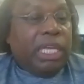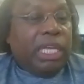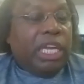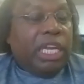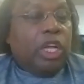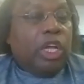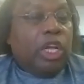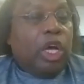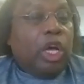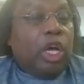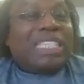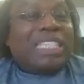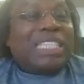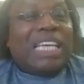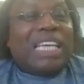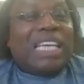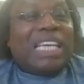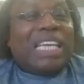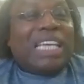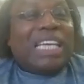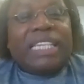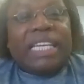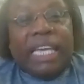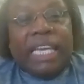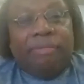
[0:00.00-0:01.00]
We did it on
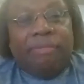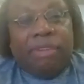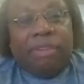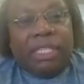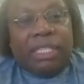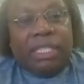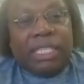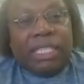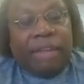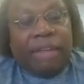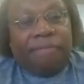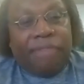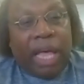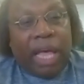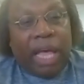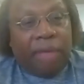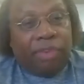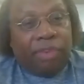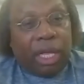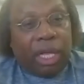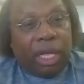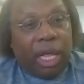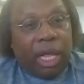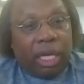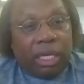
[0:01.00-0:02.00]
Sunday evenings at
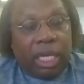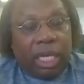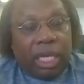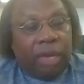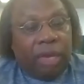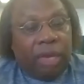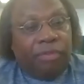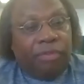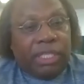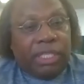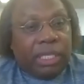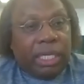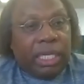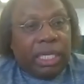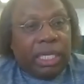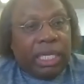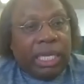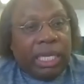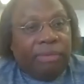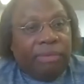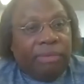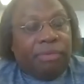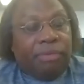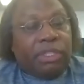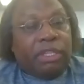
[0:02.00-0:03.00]
5 o'clock every
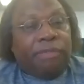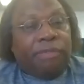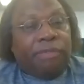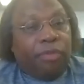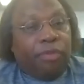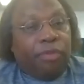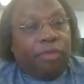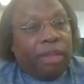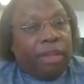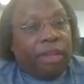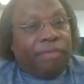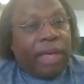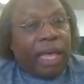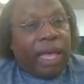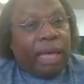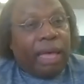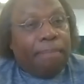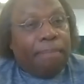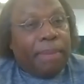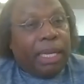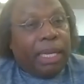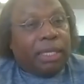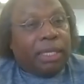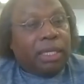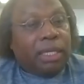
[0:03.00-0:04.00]
Sunday evening. It was a
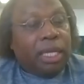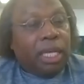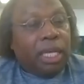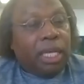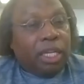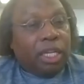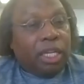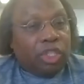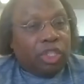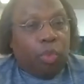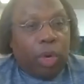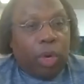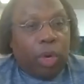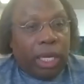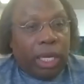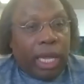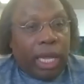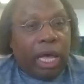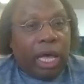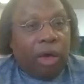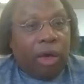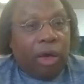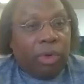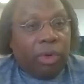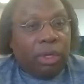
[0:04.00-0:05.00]
45-minute to 1
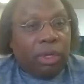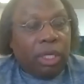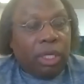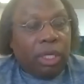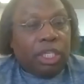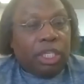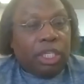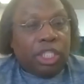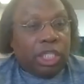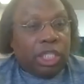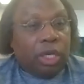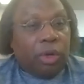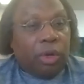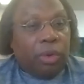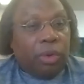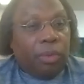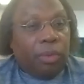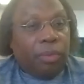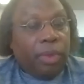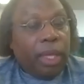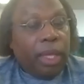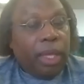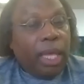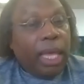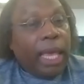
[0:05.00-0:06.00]
hour show.